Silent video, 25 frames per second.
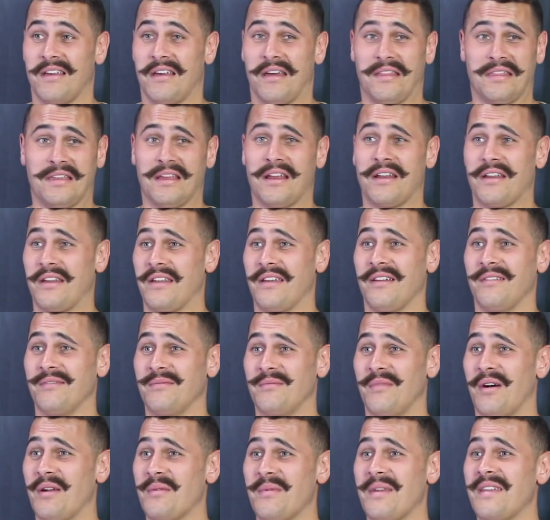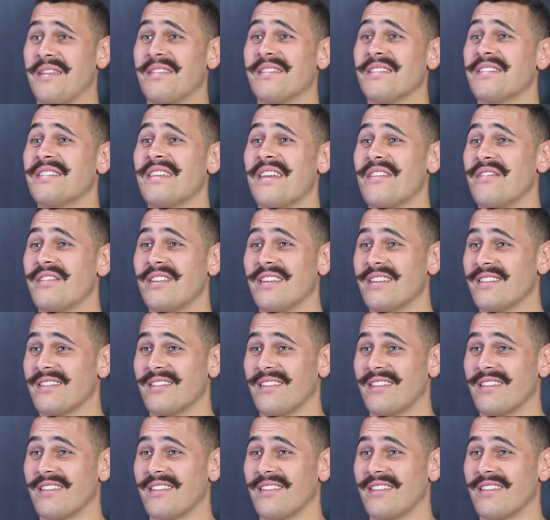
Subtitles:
I think I don't know. It might be in the 70s.